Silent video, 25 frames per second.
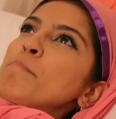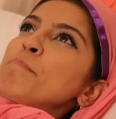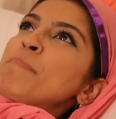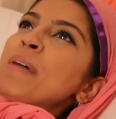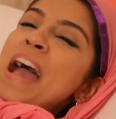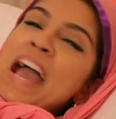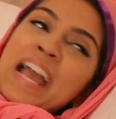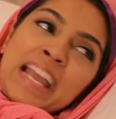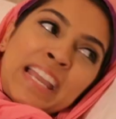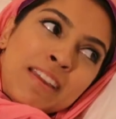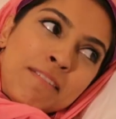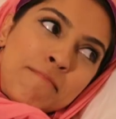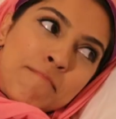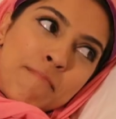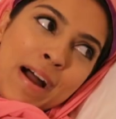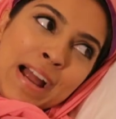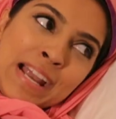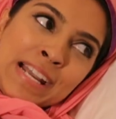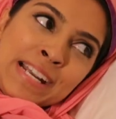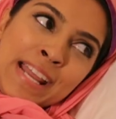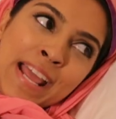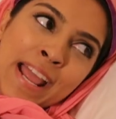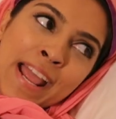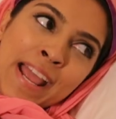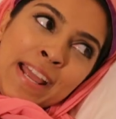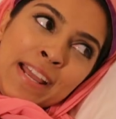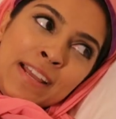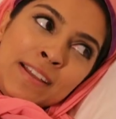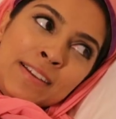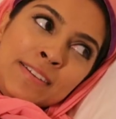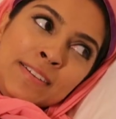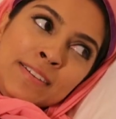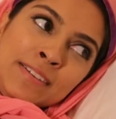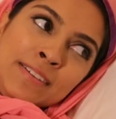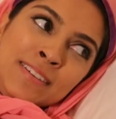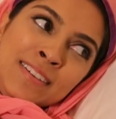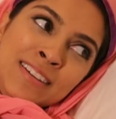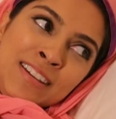Back in my day,
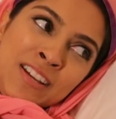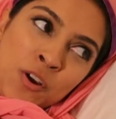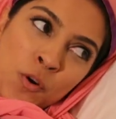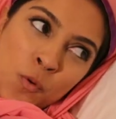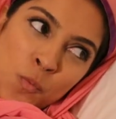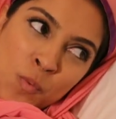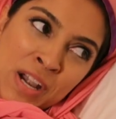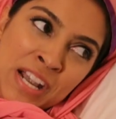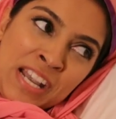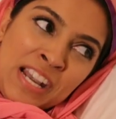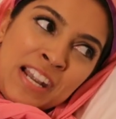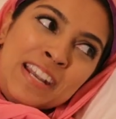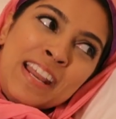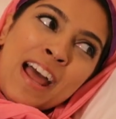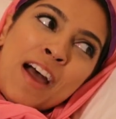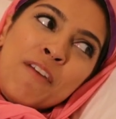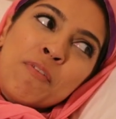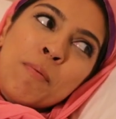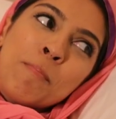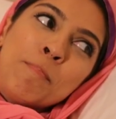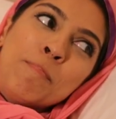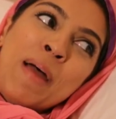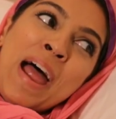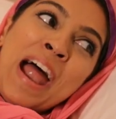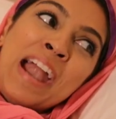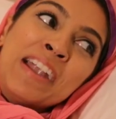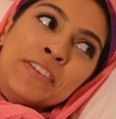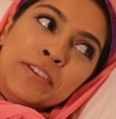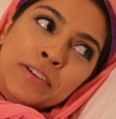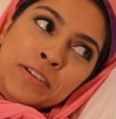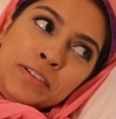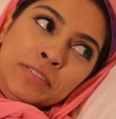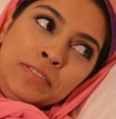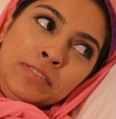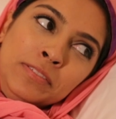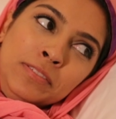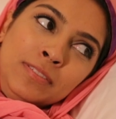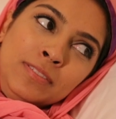we didn't have a bed.
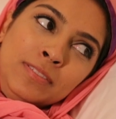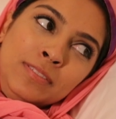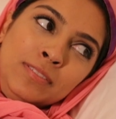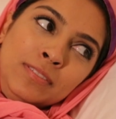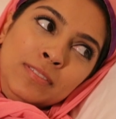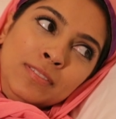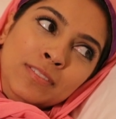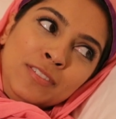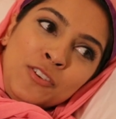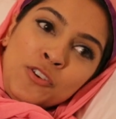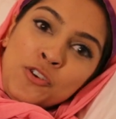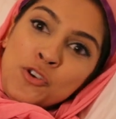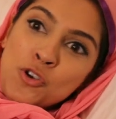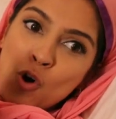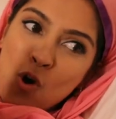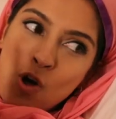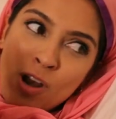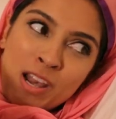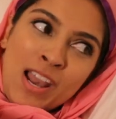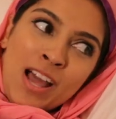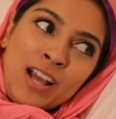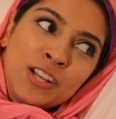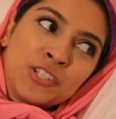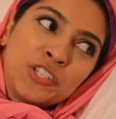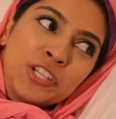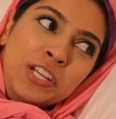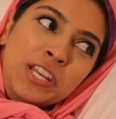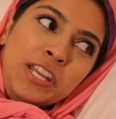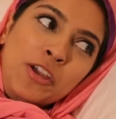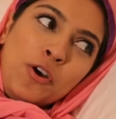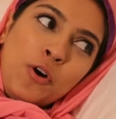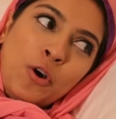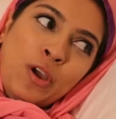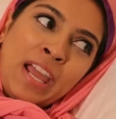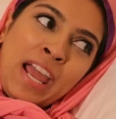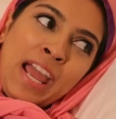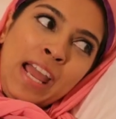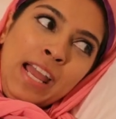No luxury,
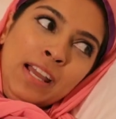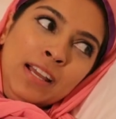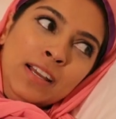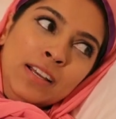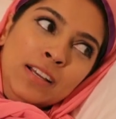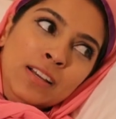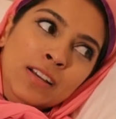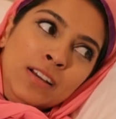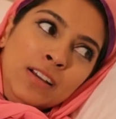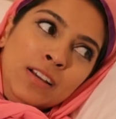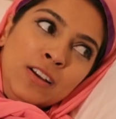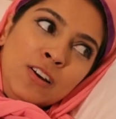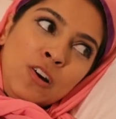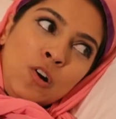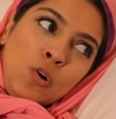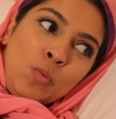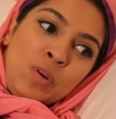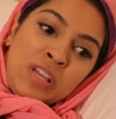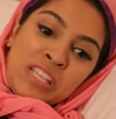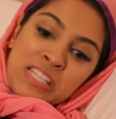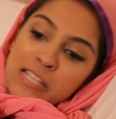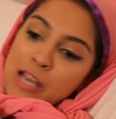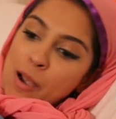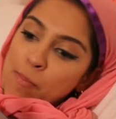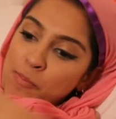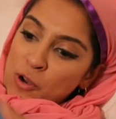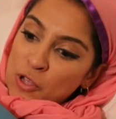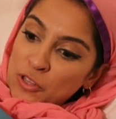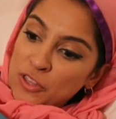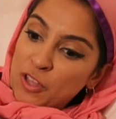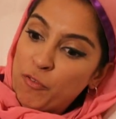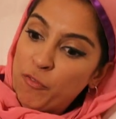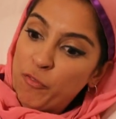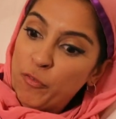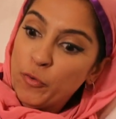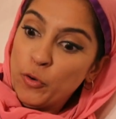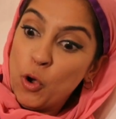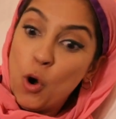okay? We slept on the
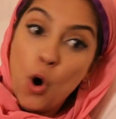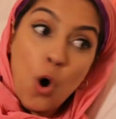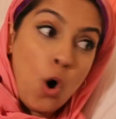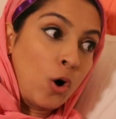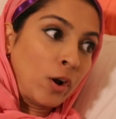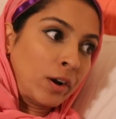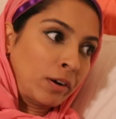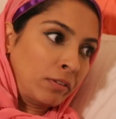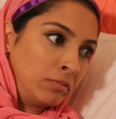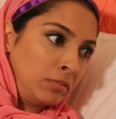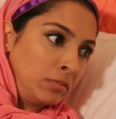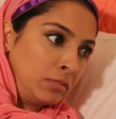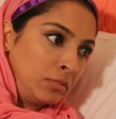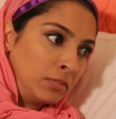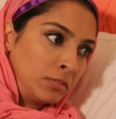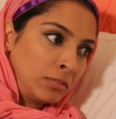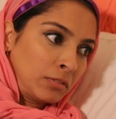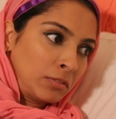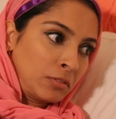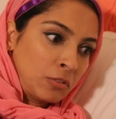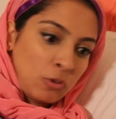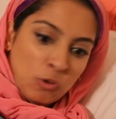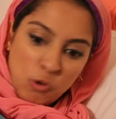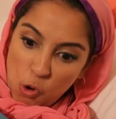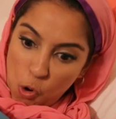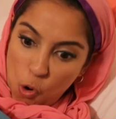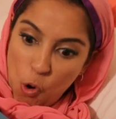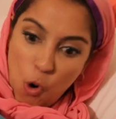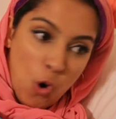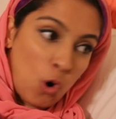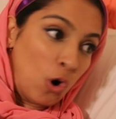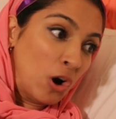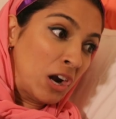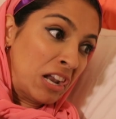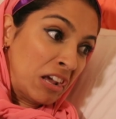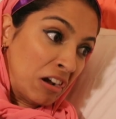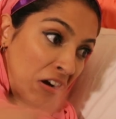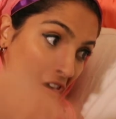floor.
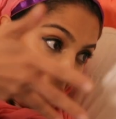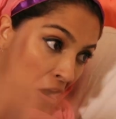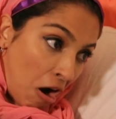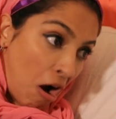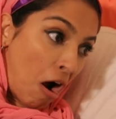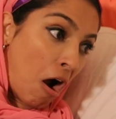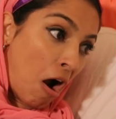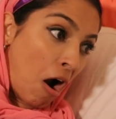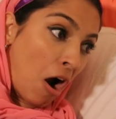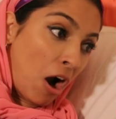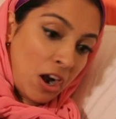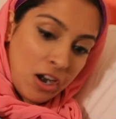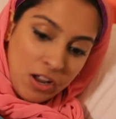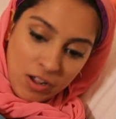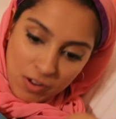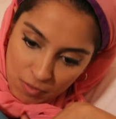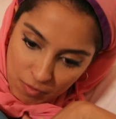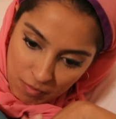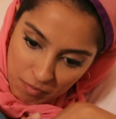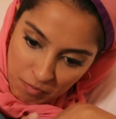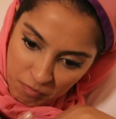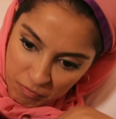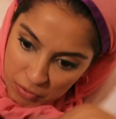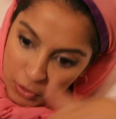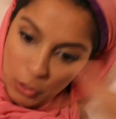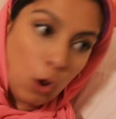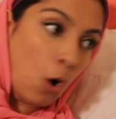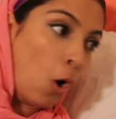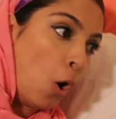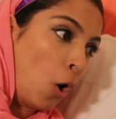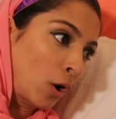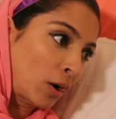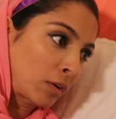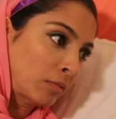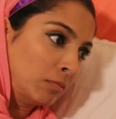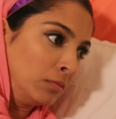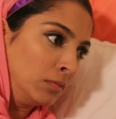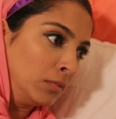Cold, hard
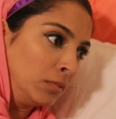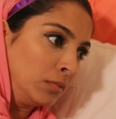floor.